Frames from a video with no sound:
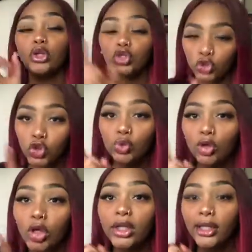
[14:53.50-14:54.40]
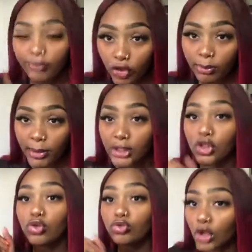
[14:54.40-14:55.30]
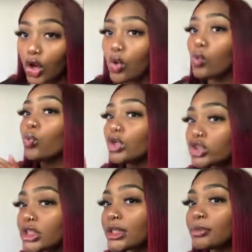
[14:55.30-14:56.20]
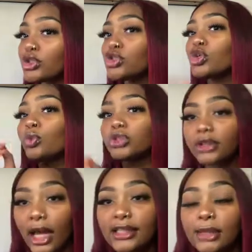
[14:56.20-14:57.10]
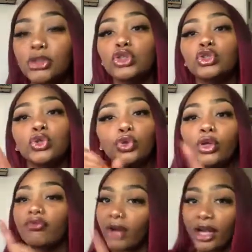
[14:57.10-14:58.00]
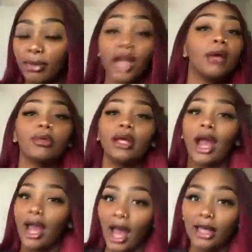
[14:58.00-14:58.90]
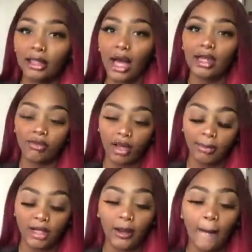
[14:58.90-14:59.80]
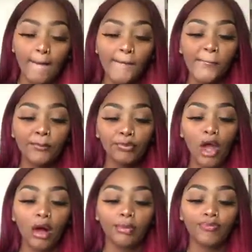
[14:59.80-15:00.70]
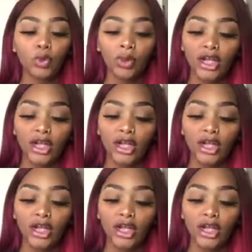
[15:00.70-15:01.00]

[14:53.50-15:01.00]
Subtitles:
do early enrollment so you know what you're accepted to and what you're not accepted to, so you can find a backup plan. I highly recommend it. When I